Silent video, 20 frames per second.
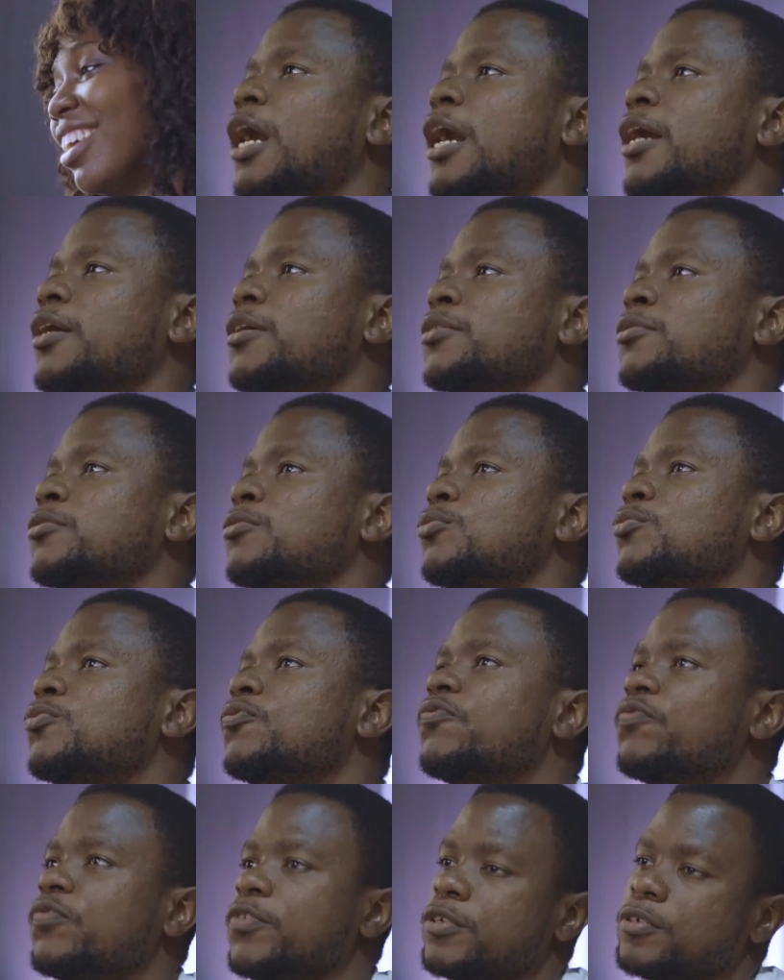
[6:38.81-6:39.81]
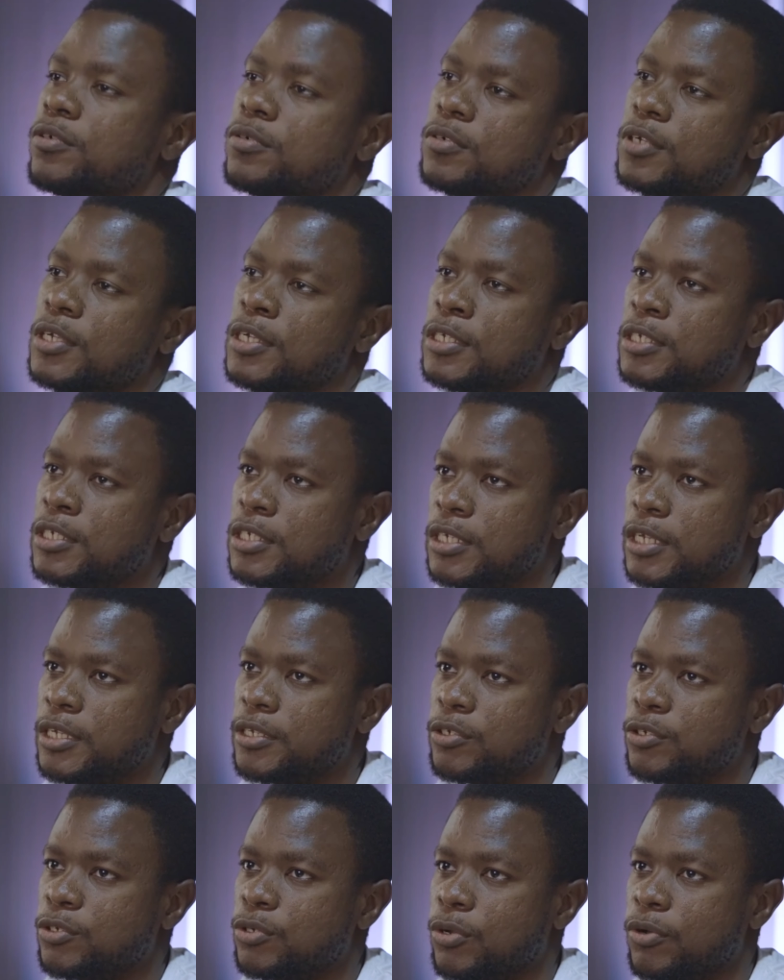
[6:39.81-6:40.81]
I do feel a
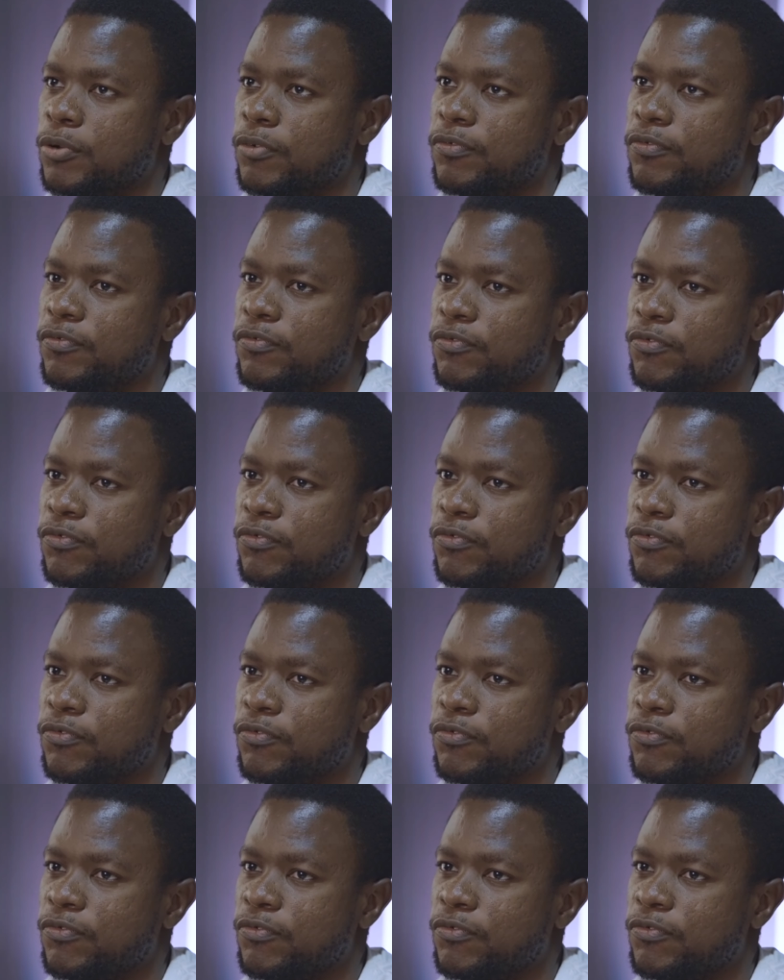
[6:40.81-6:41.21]
sense of